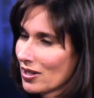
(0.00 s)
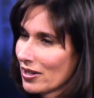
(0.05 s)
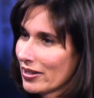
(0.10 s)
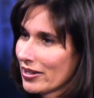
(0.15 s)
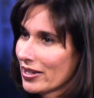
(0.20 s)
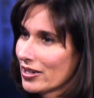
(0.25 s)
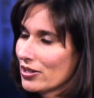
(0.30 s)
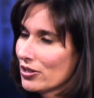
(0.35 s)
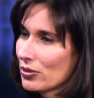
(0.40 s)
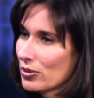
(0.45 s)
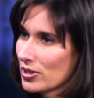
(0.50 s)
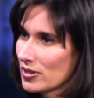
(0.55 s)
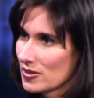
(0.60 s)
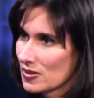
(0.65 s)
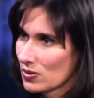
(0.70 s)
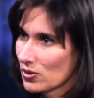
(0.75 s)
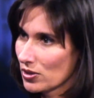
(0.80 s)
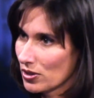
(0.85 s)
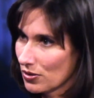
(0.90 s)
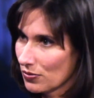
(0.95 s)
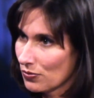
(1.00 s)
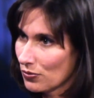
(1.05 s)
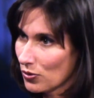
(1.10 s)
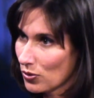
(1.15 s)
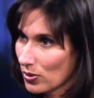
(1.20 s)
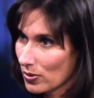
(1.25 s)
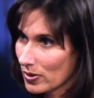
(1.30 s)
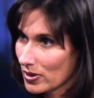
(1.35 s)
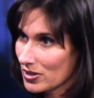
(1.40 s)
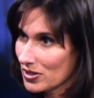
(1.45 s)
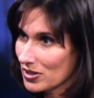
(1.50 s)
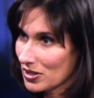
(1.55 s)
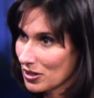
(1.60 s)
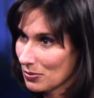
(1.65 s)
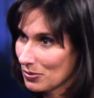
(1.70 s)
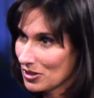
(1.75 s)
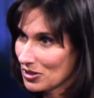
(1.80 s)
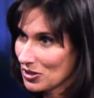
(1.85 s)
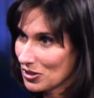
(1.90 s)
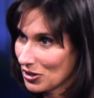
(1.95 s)
And I know he's looking forward to
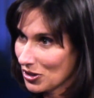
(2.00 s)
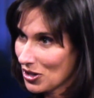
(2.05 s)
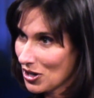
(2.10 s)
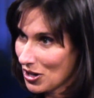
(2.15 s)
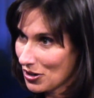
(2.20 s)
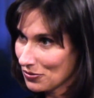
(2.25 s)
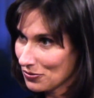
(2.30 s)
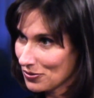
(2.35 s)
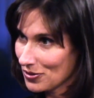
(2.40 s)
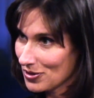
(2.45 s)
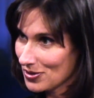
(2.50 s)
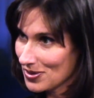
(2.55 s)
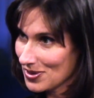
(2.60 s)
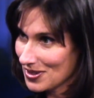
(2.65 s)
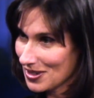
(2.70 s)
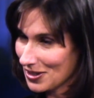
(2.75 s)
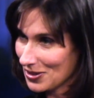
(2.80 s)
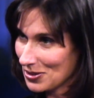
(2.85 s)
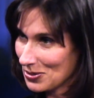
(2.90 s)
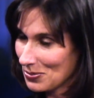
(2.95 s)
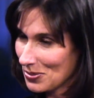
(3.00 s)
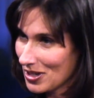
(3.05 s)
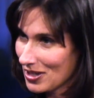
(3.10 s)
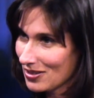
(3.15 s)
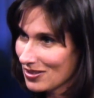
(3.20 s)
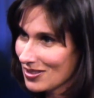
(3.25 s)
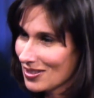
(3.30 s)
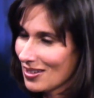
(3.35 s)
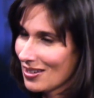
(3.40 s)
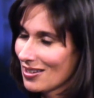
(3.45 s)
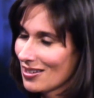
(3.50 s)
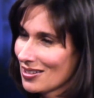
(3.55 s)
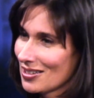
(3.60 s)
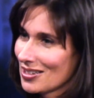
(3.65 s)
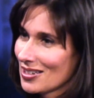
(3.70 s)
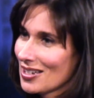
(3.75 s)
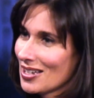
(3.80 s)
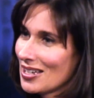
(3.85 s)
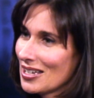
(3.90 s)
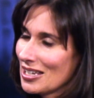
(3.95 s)
coming to the conference next month,
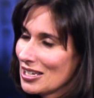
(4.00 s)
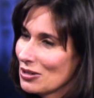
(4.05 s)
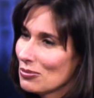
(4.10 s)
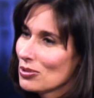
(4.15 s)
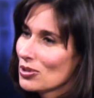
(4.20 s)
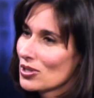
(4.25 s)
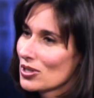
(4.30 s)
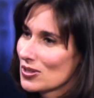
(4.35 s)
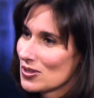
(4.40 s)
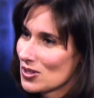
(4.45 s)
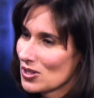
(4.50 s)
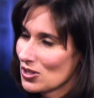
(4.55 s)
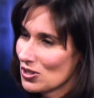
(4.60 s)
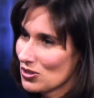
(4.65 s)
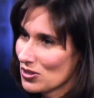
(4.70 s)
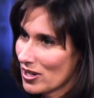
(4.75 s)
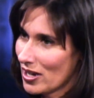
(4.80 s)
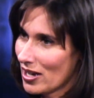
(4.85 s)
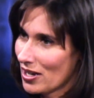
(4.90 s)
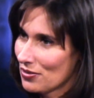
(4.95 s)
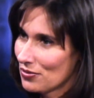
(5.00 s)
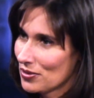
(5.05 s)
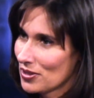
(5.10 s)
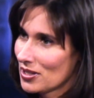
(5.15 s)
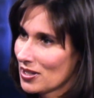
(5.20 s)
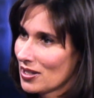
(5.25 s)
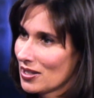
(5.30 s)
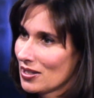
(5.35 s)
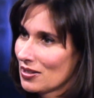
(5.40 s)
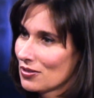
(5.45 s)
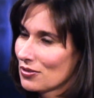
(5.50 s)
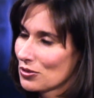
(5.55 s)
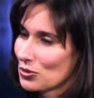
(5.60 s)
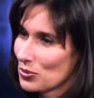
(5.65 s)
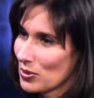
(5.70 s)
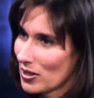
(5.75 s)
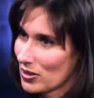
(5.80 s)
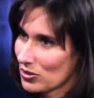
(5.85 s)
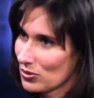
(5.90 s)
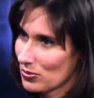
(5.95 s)
and he will continue to advocate
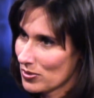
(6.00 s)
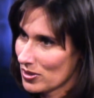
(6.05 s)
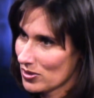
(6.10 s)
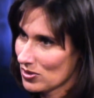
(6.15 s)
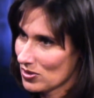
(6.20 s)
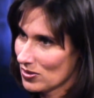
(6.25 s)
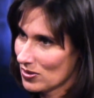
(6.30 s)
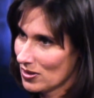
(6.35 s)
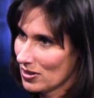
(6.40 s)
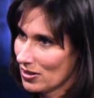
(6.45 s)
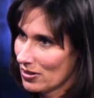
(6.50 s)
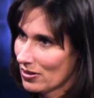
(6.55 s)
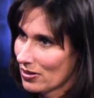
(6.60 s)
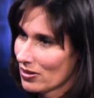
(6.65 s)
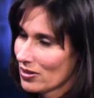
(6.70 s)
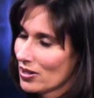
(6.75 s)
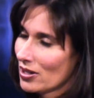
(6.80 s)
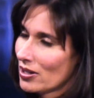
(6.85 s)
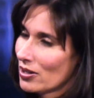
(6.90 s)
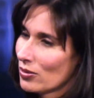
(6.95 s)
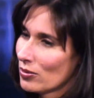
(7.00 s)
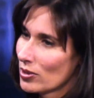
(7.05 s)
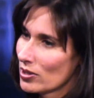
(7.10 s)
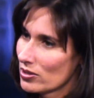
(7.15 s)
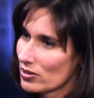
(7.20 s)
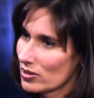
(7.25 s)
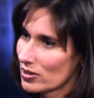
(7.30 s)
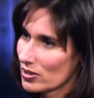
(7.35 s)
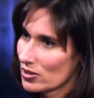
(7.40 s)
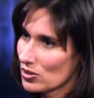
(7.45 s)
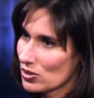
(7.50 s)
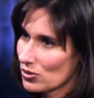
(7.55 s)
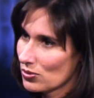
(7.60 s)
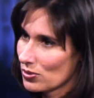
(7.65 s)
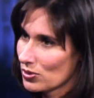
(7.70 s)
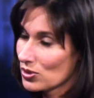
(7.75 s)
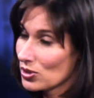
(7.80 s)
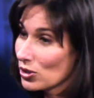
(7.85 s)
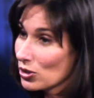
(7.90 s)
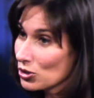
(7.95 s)
throughout the rest of the year, whether it's
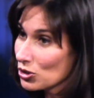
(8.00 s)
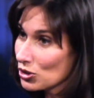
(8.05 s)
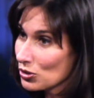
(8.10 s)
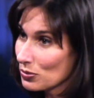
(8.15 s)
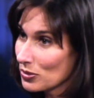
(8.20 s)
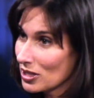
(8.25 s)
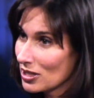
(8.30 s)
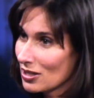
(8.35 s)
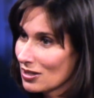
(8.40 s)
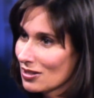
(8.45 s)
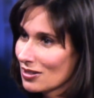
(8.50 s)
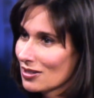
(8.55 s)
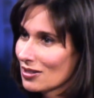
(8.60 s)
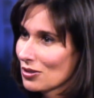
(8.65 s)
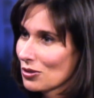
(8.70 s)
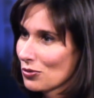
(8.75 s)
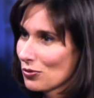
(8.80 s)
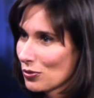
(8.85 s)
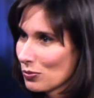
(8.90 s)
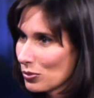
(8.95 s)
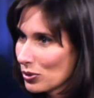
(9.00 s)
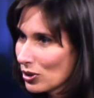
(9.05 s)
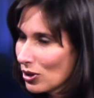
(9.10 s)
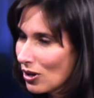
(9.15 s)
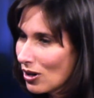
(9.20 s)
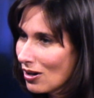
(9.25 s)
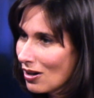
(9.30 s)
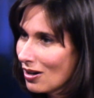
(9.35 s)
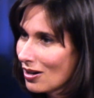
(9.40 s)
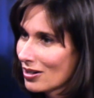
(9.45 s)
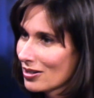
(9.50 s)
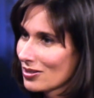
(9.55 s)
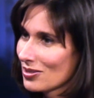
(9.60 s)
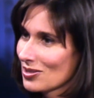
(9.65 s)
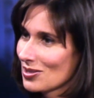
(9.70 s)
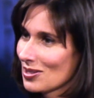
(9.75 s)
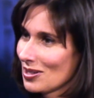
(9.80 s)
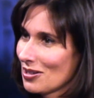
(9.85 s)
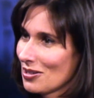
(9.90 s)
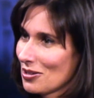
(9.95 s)
through social media, through
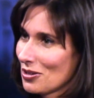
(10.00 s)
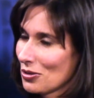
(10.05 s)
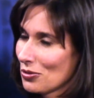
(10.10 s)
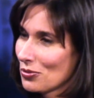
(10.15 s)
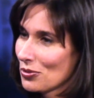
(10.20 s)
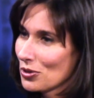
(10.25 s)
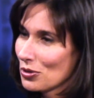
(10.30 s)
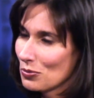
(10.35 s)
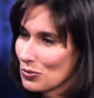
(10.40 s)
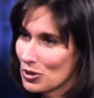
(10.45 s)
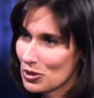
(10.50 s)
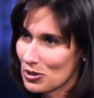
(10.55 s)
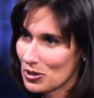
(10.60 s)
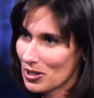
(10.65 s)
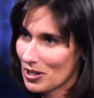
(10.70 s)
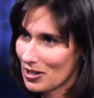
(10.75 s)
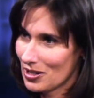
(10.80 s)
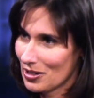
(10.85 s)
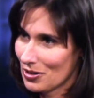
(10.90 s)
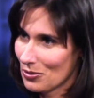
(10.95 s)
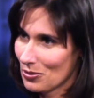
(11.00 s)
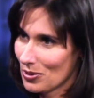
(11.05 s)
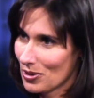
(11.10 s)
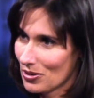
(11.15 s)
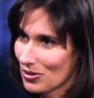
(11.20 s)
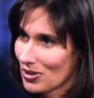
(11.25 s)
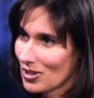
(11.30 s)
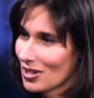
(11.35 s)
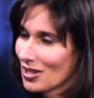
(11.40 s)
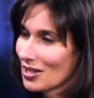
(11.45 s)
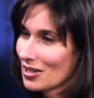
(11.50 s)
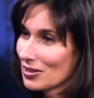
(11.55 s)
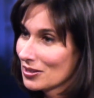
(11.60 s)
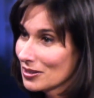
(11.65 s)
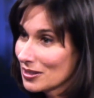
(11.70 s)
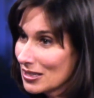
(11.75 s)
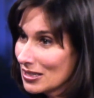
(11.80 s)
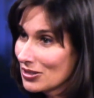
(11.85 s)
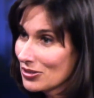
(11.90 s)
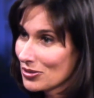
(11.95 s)
blogs, through communicating with
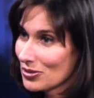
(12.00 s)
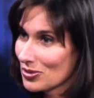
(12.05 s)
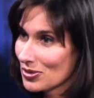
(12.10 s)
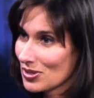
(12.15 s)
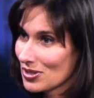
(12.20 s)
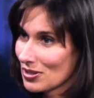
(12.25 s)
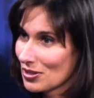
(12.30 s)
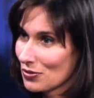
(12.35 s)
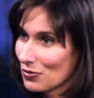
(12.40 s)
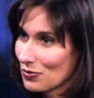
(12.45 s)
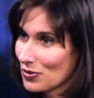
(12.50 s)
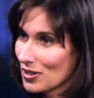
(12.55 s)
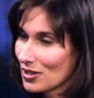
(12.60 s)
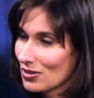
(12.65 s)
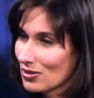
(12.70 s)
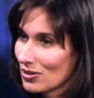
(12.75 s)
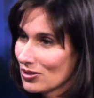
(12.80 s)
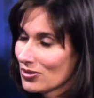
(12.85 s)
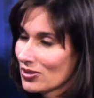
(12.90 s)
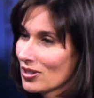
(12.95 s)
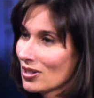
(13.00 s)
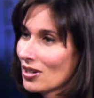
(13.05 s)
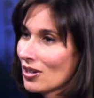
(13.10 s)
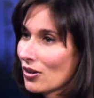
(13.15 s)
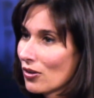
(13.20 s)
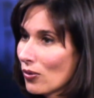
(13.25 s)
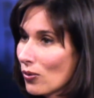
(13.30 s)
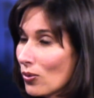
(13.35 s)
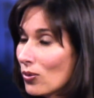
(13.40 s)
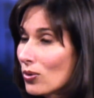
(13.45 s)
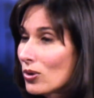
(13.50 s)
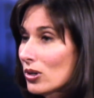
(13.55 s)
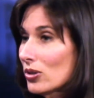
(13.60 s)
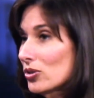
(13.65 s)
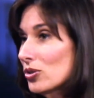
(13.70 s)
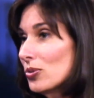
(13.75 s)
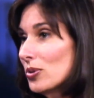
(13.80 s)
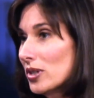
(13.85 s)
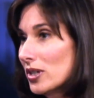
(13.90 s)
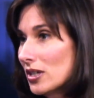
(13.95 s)
leaders in the field, or
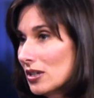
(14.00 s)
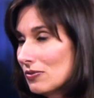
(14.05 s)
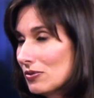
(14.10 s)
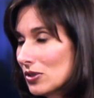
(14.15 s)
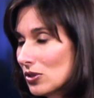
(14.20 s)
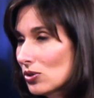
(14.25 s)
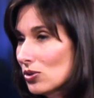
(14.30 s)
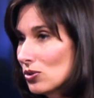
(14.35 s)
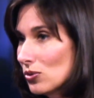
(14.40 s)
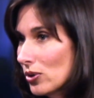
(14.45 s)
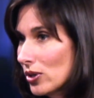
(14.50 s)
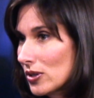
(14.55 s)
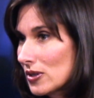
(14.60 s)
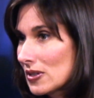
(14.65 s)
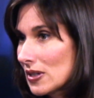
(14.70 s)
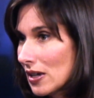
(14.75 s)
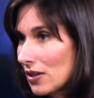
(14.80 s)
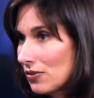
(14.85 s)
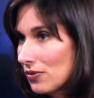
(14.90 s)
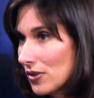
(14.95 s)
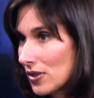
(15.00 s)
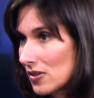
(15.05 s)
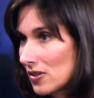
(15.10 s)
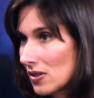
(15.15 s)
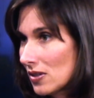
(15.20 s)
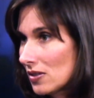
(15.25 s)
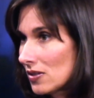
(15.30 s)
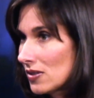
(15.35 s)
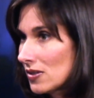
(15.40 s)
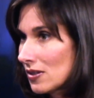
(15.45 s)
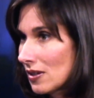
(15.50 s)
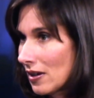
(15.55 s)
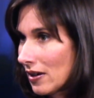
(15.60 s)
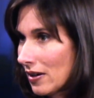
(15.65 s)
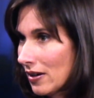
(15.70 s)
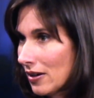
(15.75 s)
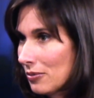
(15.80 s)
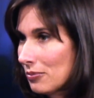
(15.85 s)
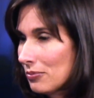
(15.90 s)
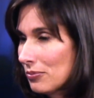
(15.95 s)
even doing site visits,
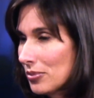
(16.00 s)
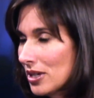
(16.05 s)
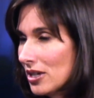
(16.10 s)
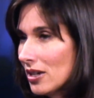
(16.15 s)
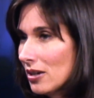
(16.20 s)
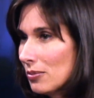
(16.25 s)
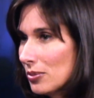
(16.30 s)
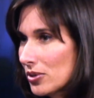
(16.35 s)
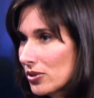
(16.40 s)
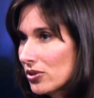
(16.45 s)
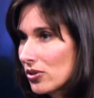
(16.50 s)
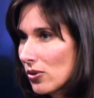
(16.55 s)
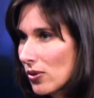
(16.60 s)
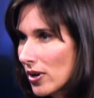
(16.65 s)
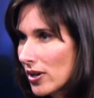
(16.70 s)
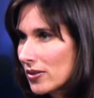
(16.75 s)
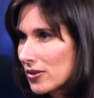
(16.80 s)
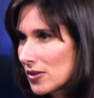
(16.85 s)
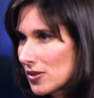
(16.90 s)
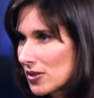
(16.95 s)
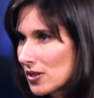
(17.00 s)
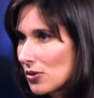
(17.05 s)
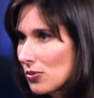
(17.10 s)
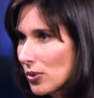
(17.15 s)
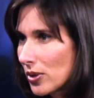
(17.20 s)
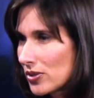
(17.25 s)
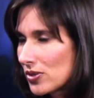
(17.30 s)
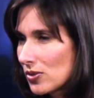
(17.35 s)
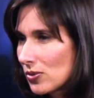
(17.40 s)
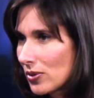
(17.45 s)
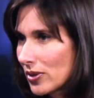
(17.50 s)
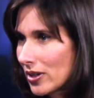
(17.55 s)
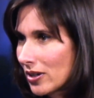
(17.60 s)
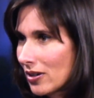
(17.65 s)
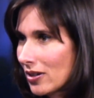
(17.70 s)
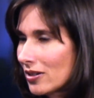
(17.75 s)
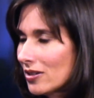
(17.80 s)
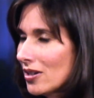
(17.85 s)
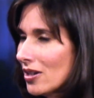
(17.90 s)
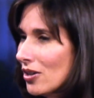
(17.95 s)
being able to go out and see what's going
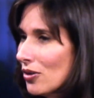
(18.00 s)
on.